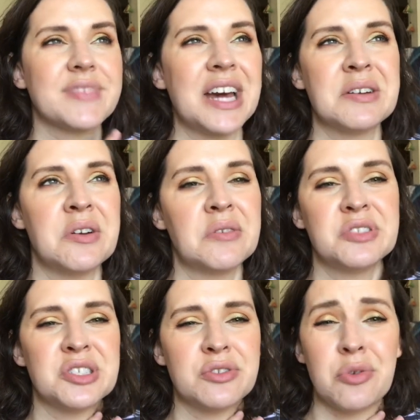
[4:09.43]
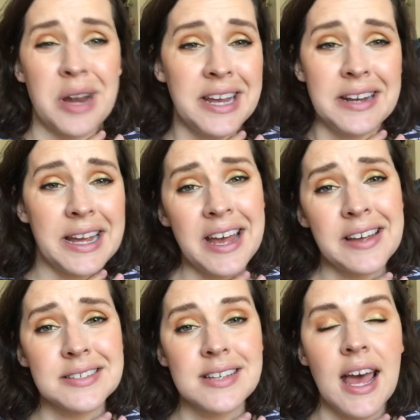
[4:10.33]
I don't know, just great, I
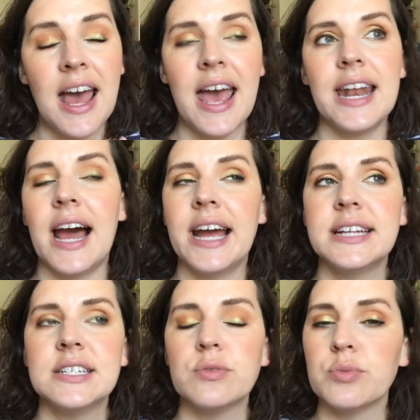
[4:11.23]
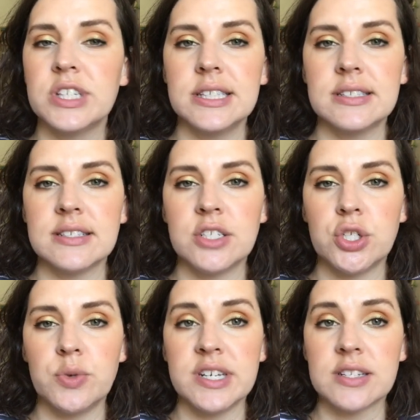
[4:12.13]
guess. And I didn't really listen
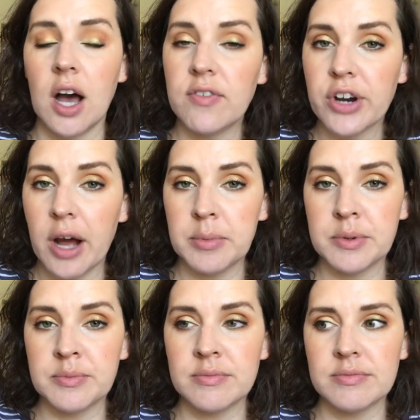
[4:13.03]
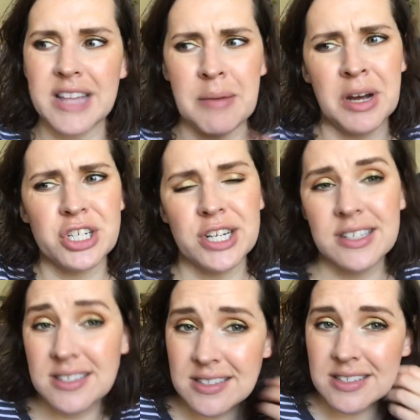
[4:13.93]
to his cover album that much. I
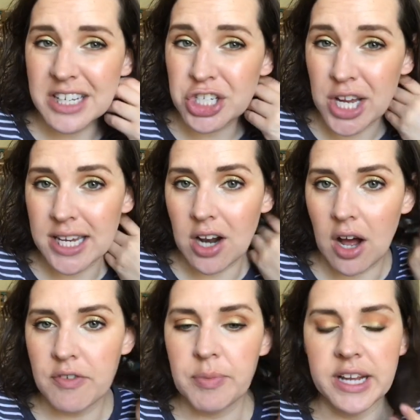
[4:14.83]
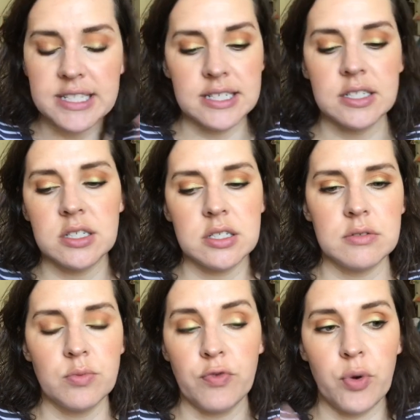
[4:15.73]
listened to like Shake It Off, but I didn't,
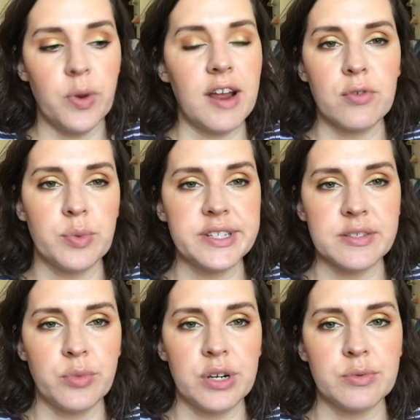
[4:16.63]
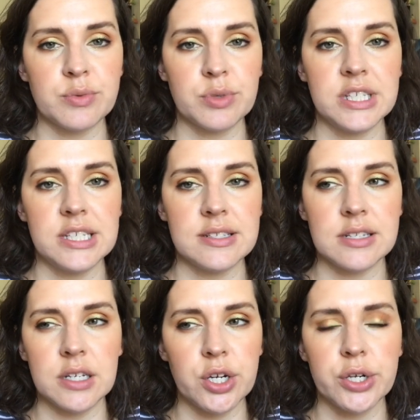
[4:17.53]
for whatever reason, when it was
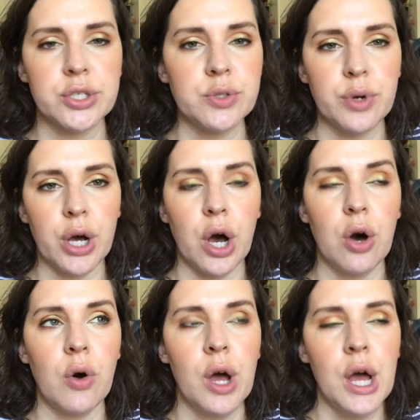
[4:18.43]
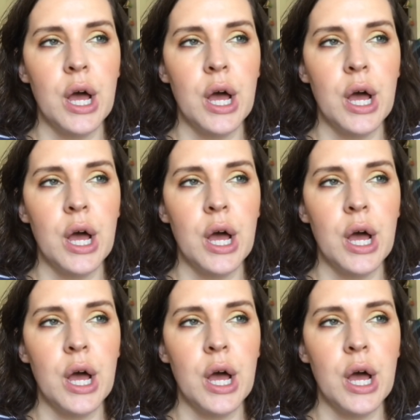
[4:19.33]
released a year or two ago,